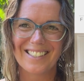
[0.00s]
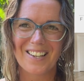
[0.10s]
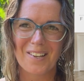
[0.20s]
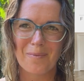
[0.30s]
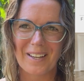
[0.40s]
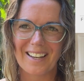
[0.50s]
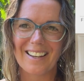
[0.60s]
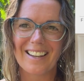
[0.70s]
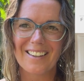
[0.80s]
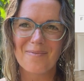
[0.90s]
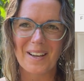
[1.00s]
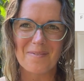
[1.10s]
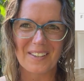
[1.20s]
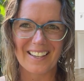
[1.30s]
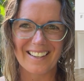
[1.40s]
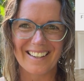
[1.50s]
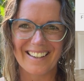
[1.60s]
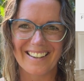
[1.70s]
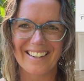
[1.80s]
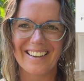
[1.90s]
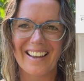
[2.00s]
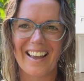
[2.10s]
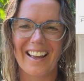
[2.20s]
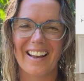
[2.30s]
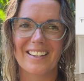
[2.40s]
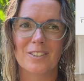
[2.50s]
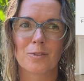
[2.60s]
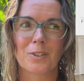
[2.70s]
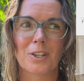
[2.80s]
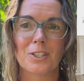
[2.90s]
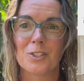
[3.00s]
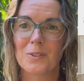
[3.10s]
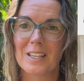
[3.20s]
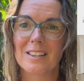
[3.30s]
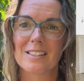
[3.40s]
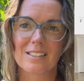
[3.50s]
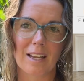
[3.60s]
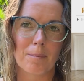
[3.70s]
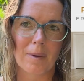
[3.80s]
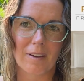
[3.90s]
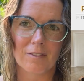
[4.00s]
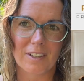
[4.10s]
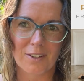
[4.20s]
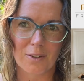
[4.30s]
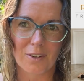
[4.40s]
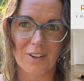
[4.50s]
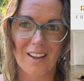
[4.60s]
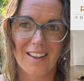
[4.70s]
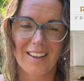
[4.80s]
to humanity by being here and for doing this type of inner